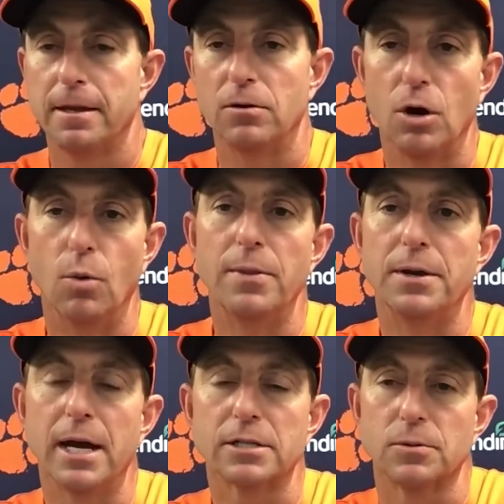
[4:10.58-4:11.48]
you know, go win the
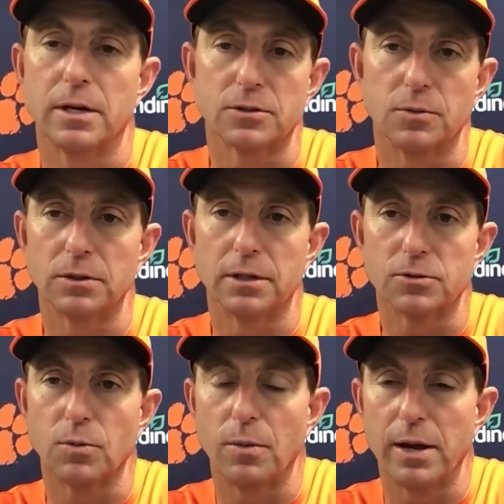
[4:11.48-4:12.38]
next one. That's
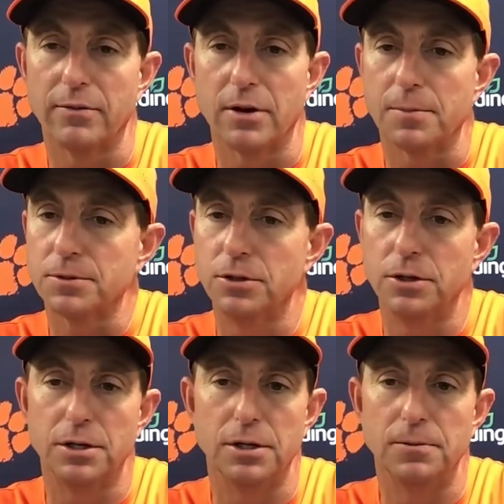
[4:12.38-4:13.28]
what we have an
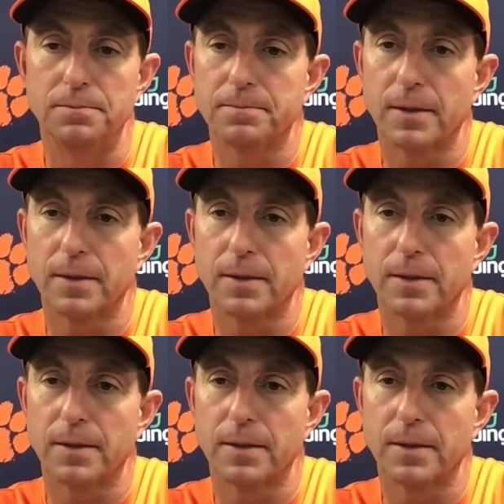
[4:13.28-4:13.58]
opportunity to do.